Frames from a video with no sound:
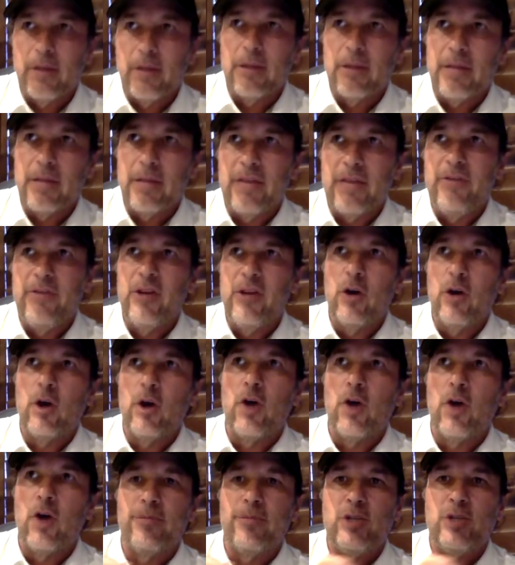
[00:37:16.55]
If you don't go
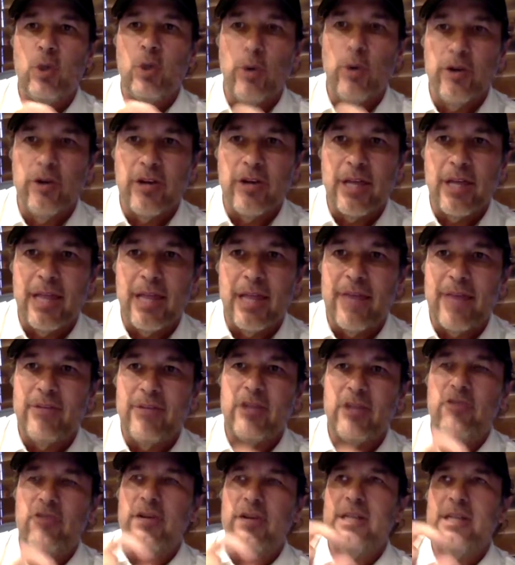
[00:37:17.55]
from 211
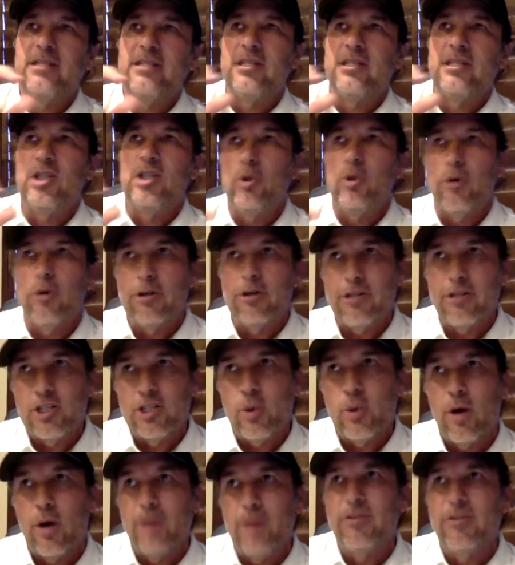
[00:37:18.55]
degrees to
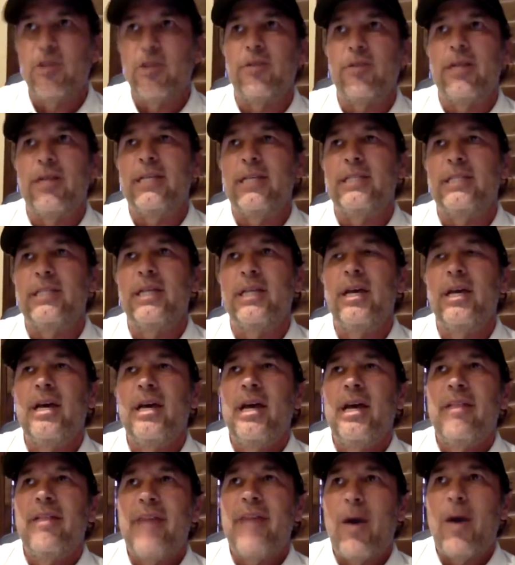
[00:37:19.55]
212 degrees,
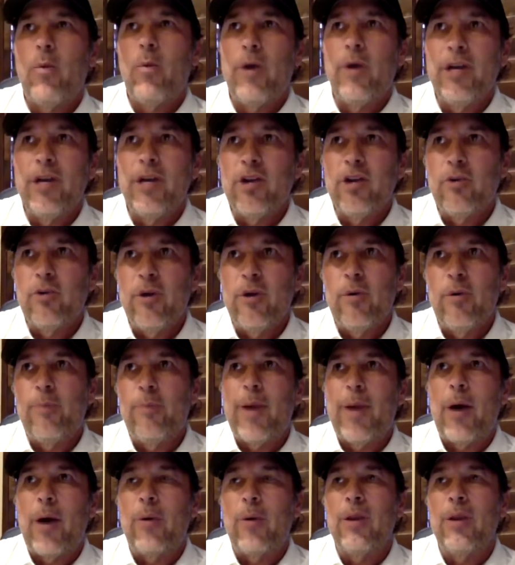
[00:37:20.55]
that 1 degree will
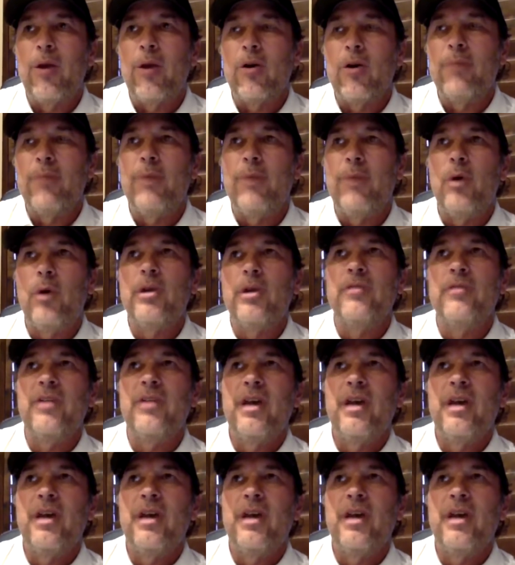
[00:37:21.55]
power a locomotive.